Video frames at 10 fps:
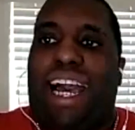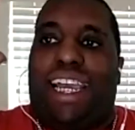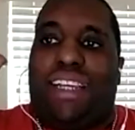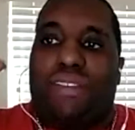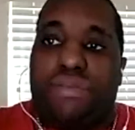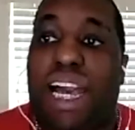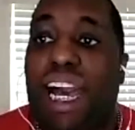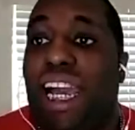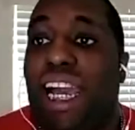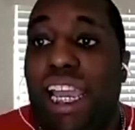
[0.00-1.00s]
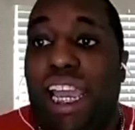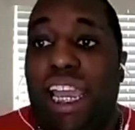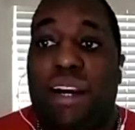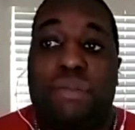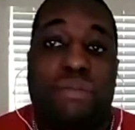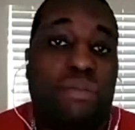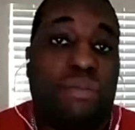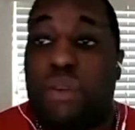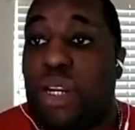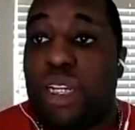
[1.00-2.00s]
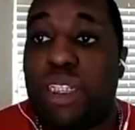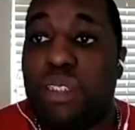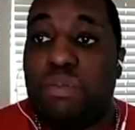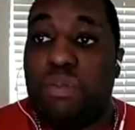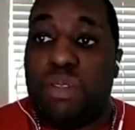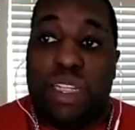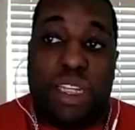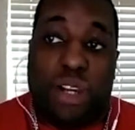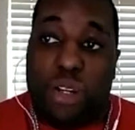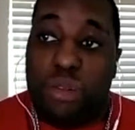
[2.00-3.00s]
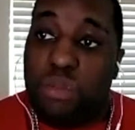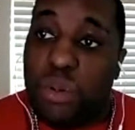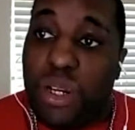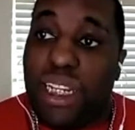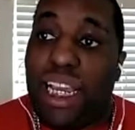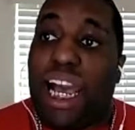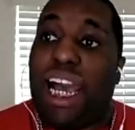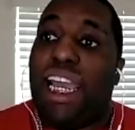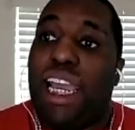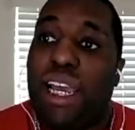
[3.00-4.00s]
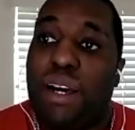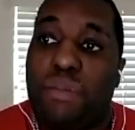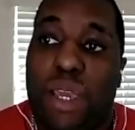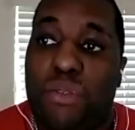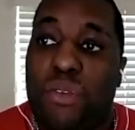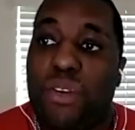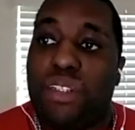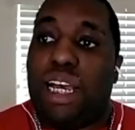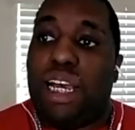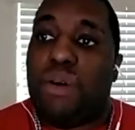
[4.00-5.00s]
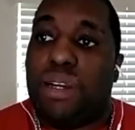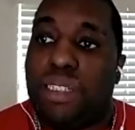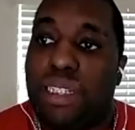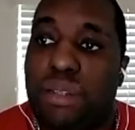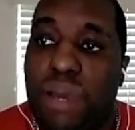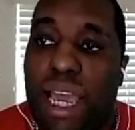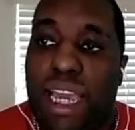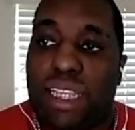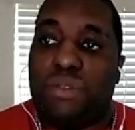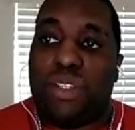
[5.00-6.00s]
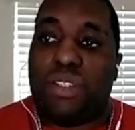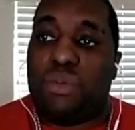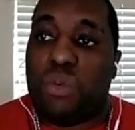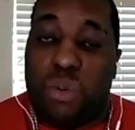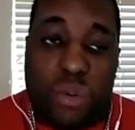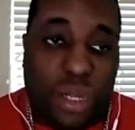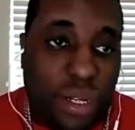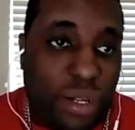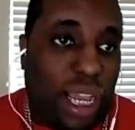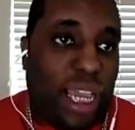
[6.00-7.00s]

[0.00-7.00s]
Hi, I am Marcus Leonardo Boyd. I am a four time Autism Activist Award winner.